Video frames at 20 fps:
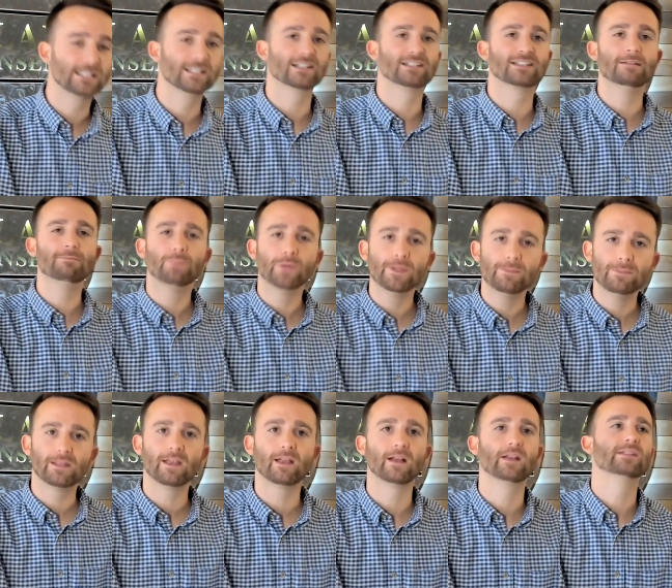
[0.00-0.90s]
It's just simply
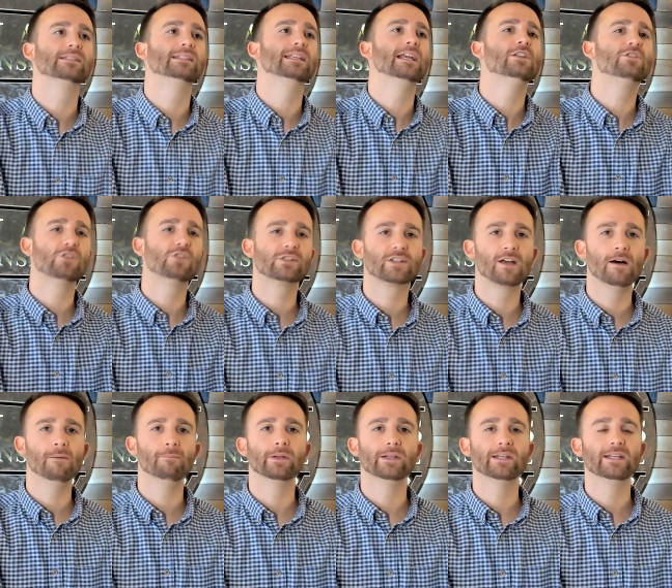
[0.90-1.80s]
because the insurance
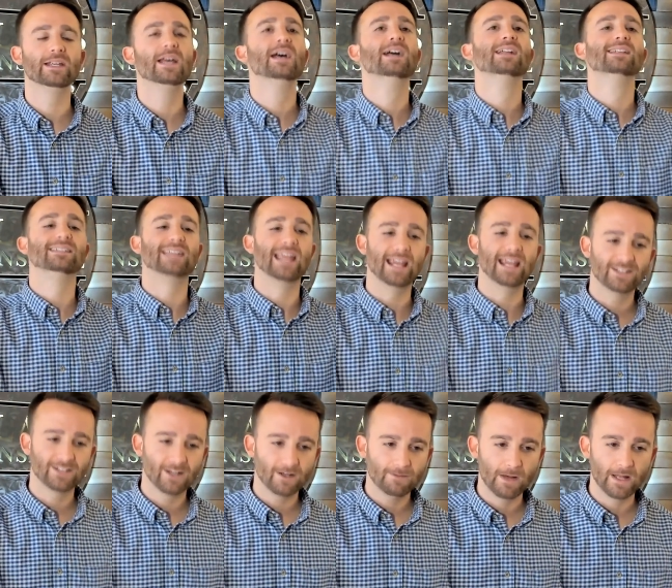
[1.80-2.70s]
company
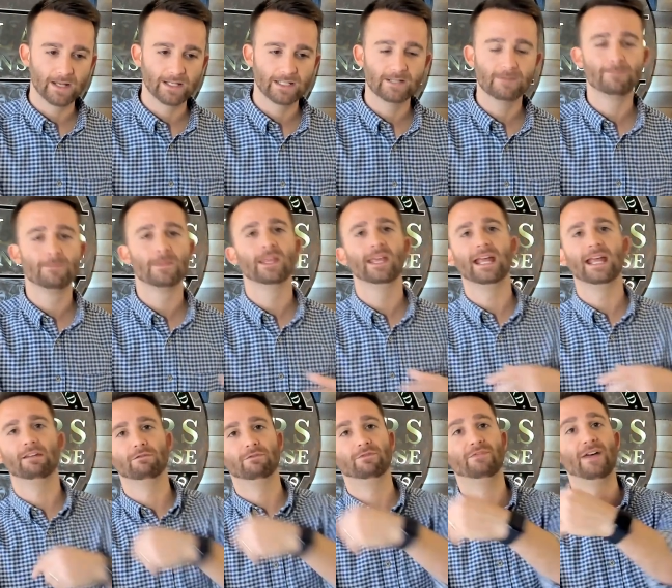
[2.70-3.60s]
takes our money,
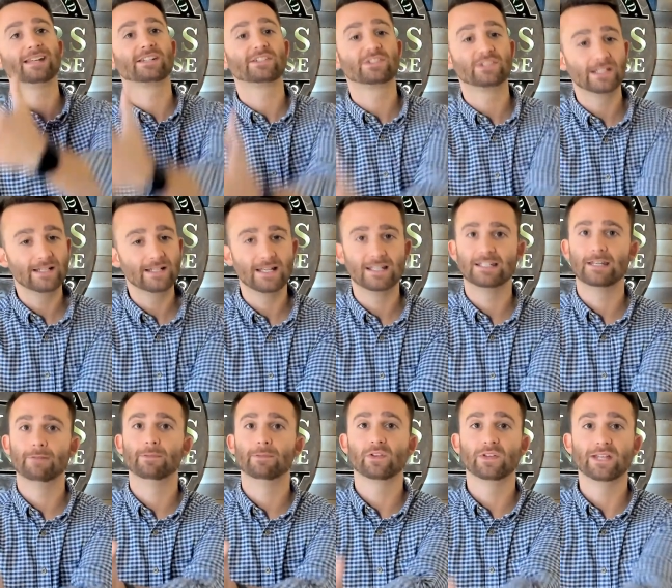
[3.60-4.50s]
invests it in
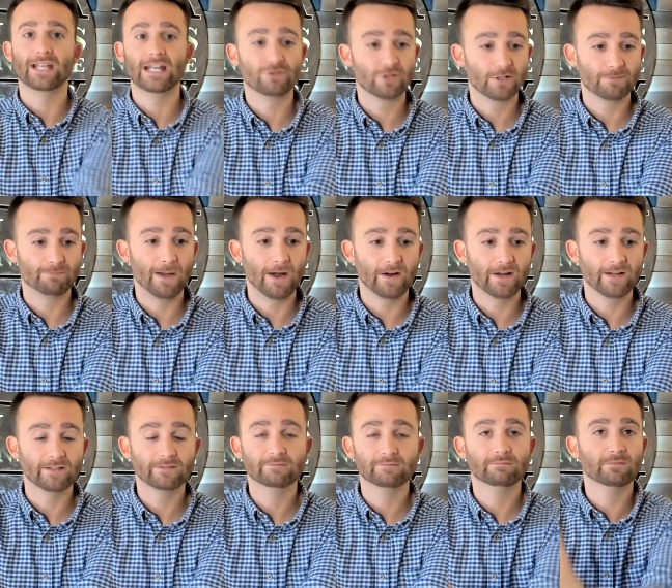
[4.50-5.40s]
typically
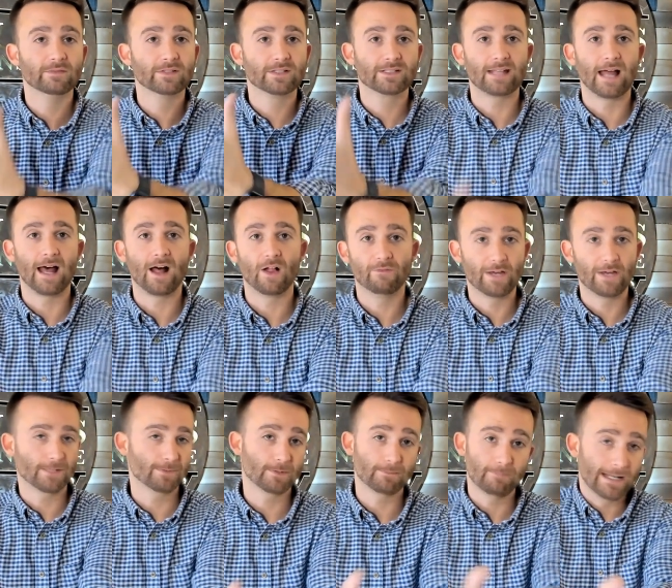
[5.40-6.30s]
interest-bearing style
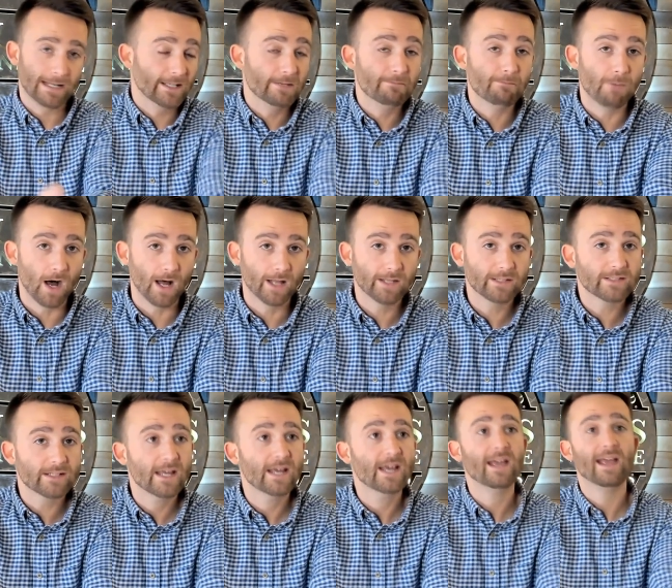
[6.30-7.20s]
investments, mainly
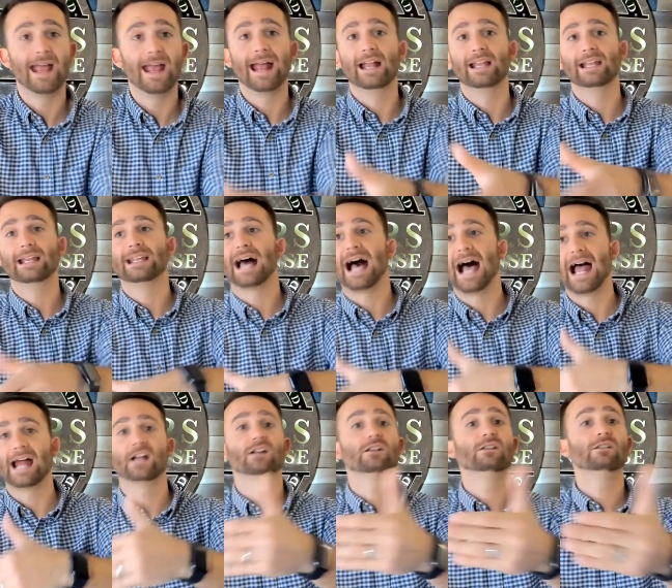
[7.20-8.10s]
bonds, and in
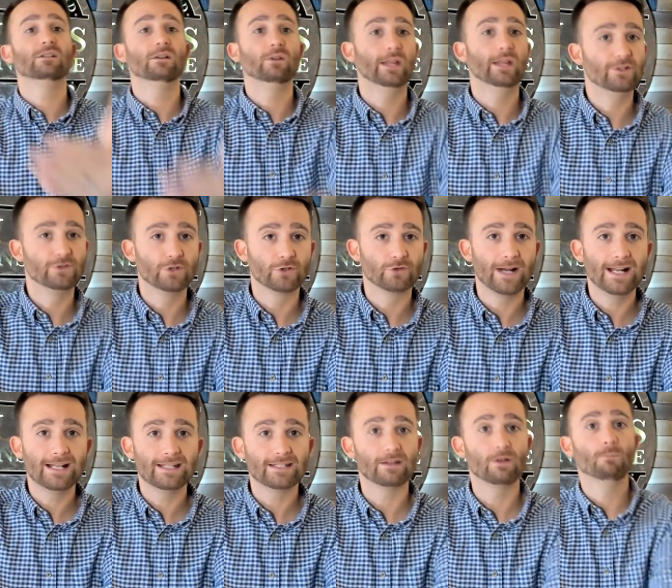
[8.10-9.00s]
higher interest
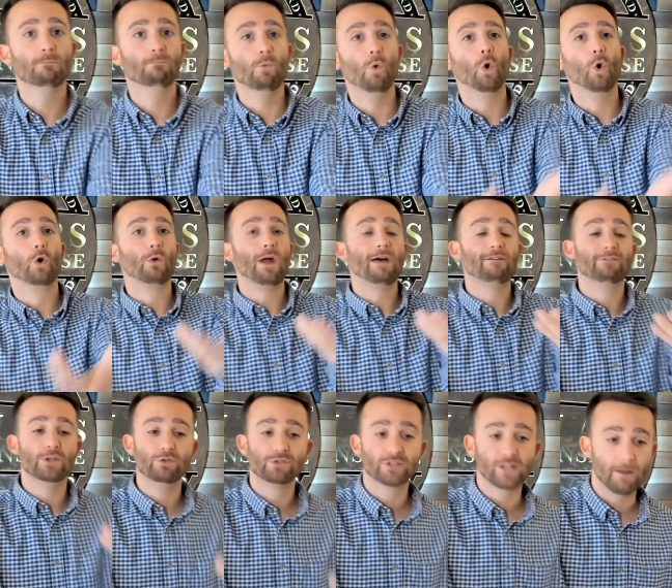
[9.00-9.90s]
rates, more
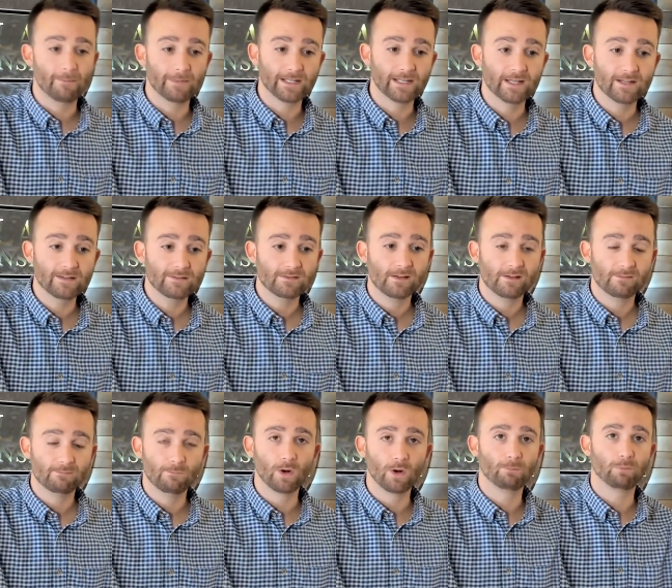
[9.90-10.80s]
revenues coming in,
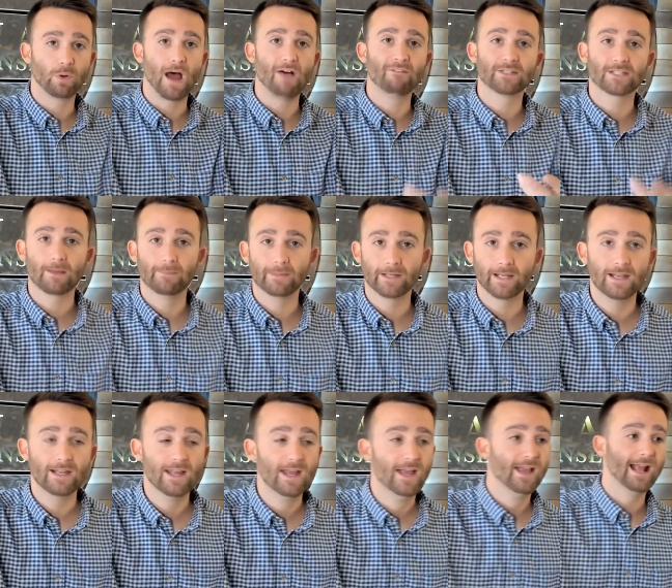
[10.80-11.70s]
more profits coming
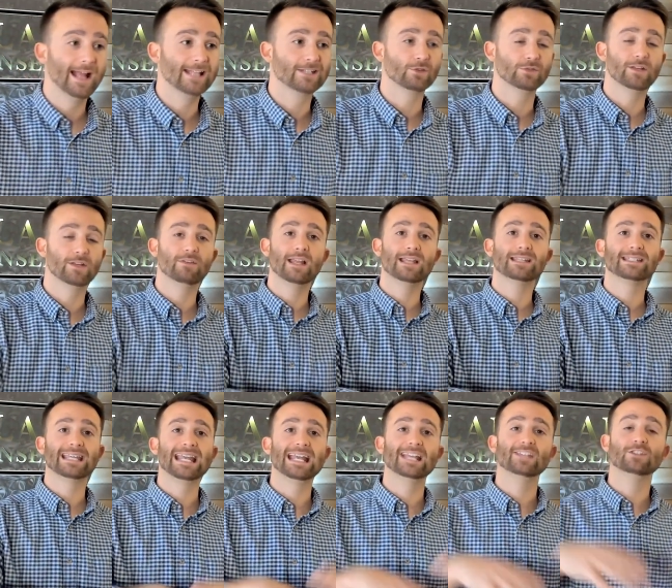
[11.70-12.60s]
in, and so
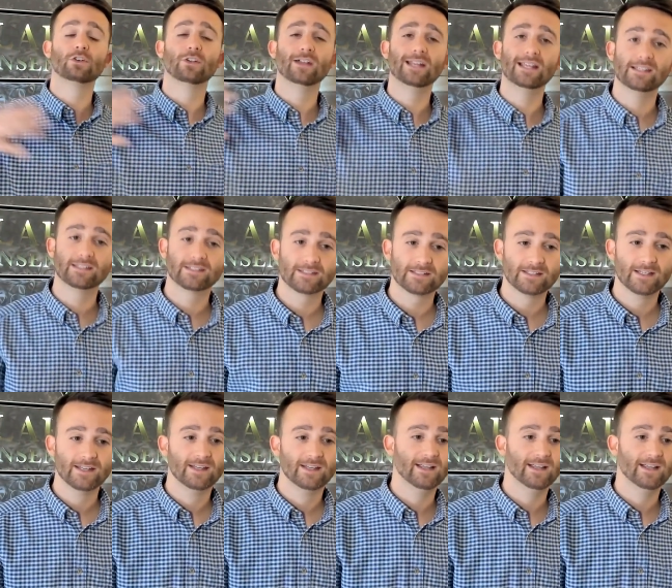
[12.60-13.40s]
dividends increase.